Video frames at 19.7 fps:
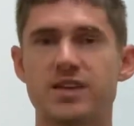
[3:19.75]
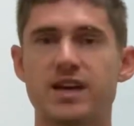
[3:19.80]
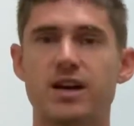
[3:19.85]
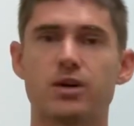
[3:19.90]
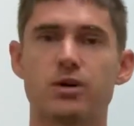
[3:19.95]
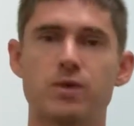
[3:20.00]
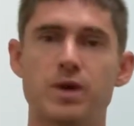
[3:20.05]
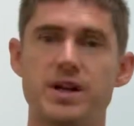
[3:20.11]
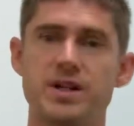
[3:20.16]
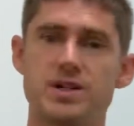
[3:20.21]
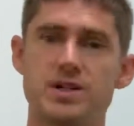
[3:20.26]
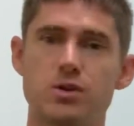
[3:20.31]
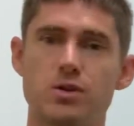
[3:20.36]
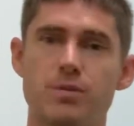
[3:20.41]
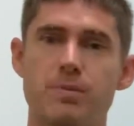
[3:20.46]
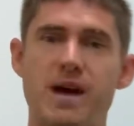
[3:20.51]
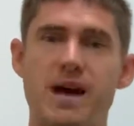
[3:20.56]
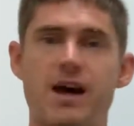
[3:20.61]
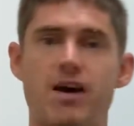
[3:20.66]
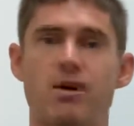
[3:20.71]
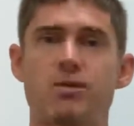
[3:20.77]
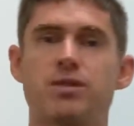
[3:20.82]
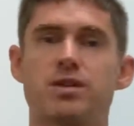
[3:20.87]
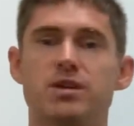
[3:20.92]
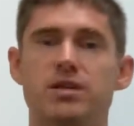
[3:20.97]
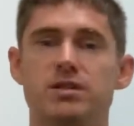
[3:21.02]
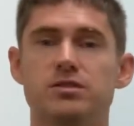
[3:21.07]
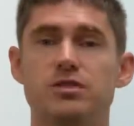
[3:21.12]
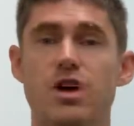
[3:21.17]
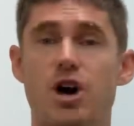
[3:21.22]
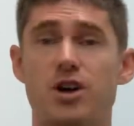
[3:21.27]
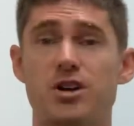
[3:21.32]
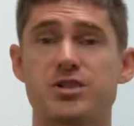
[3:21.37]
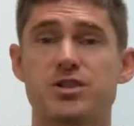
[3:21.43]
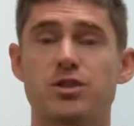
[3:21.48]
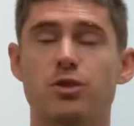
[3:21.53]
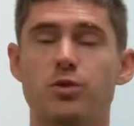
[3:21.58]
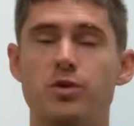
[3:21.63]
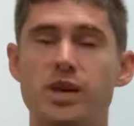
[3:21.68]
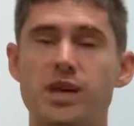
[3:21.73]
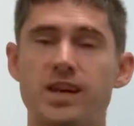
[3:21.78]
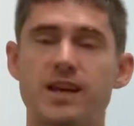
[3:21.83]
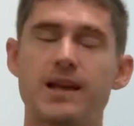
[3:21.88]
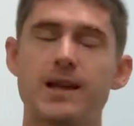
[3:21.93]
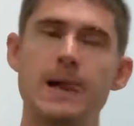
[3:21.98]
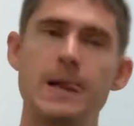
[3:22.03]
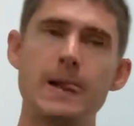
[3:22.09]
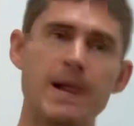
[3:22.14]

that equates to a pound loss a week.